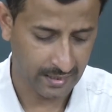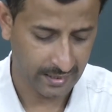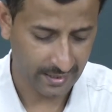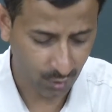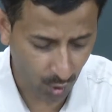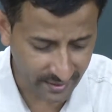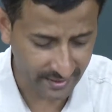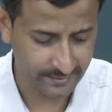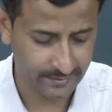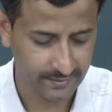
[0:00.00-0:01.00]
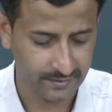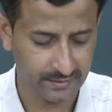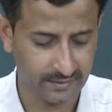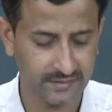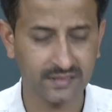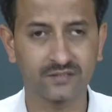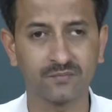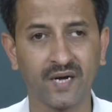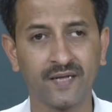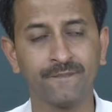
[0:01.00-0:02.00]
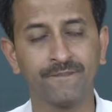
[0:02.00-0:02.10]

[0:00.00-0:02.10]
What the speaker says: accorded research by